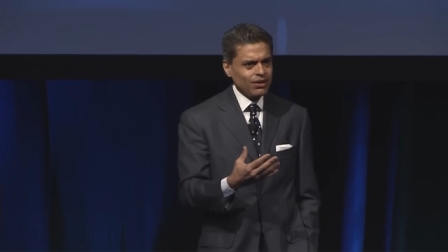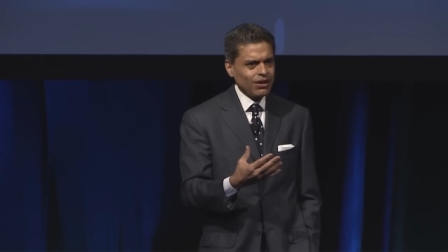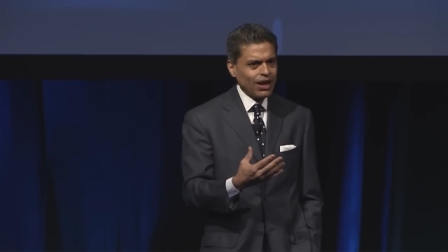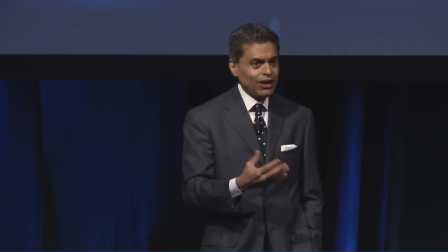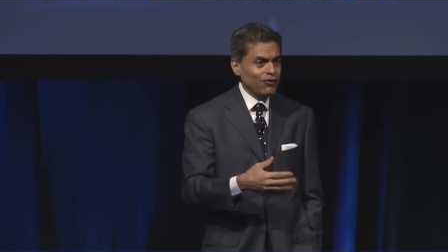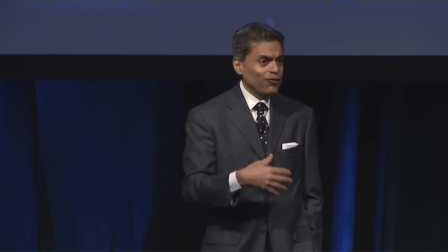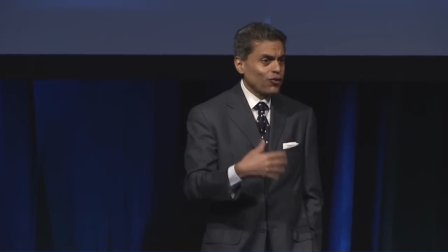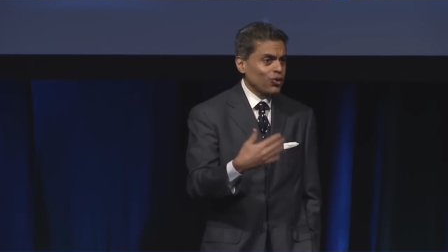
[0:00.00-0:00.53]

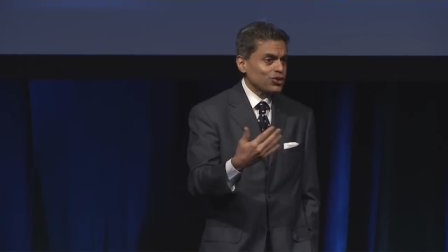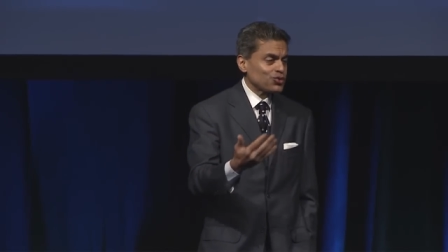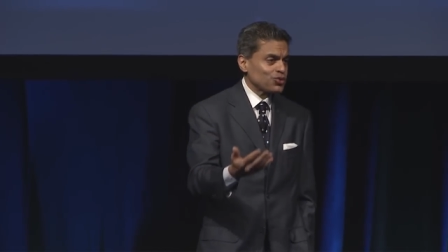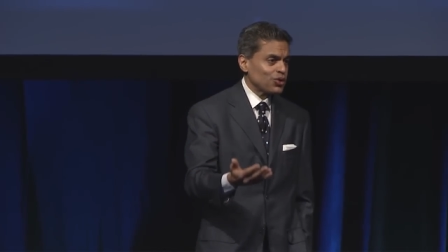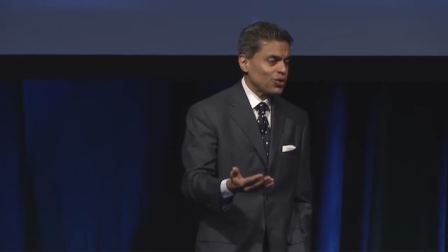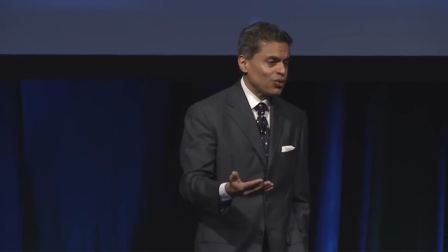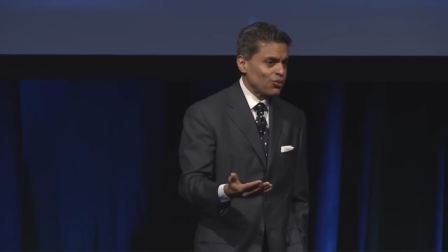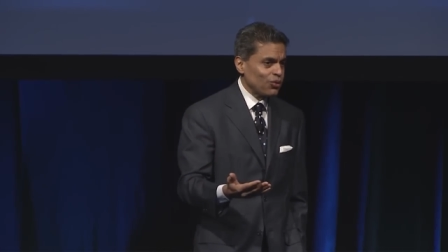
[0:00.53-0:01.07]
And of course,
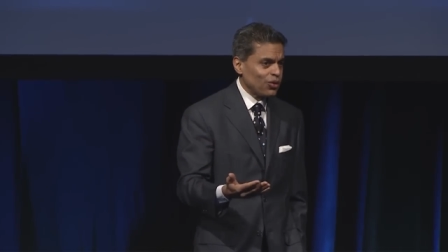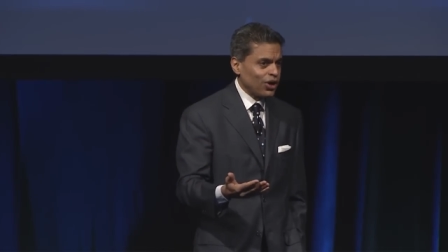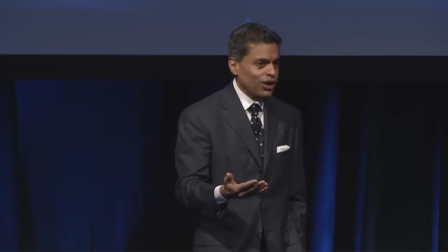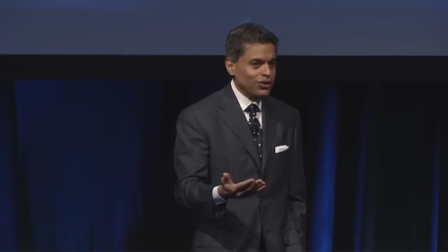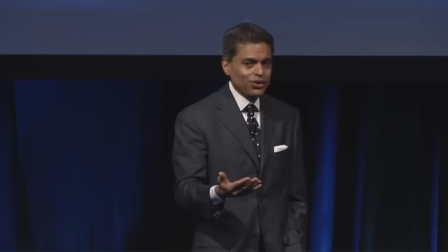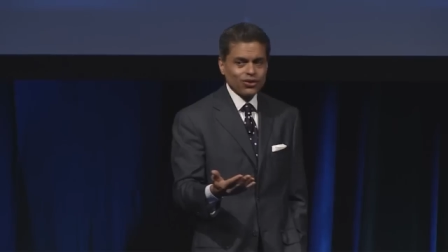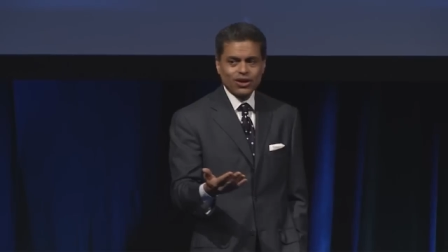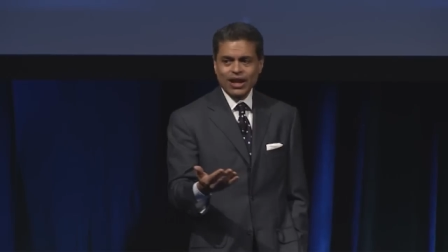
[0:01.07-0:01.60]
a
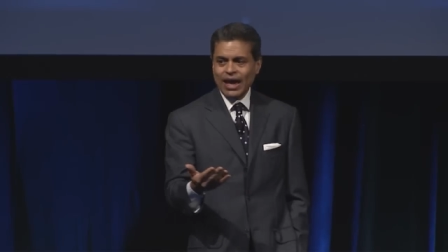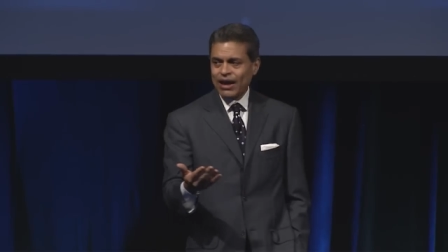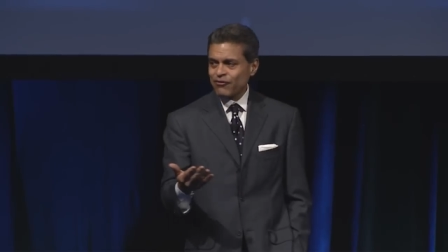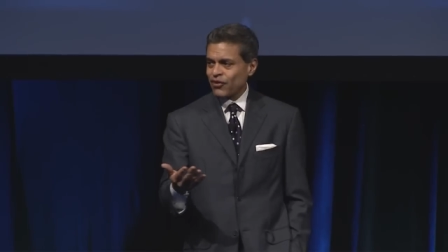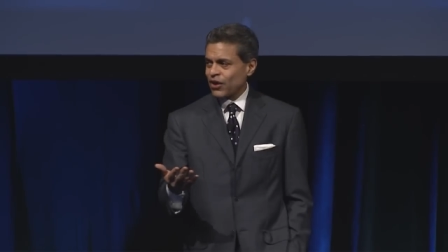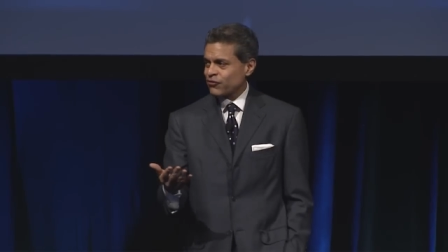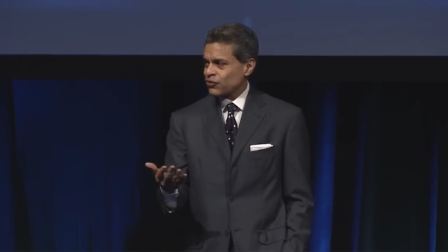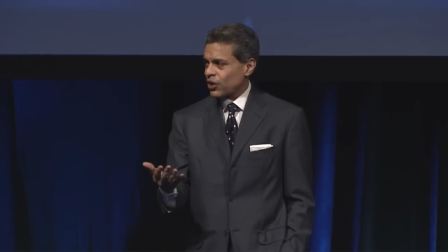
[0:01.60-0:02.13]
year and a half
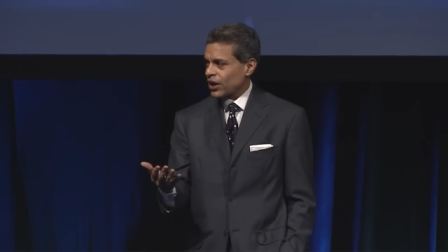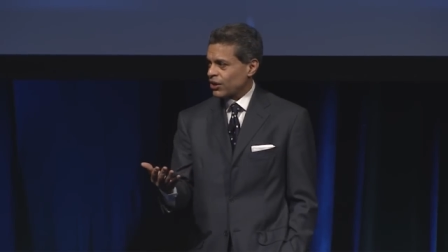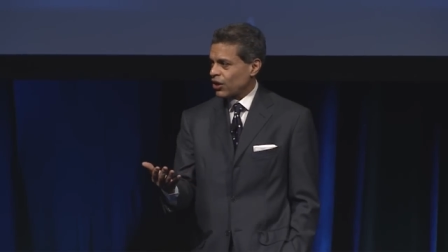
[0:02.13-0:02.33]
after I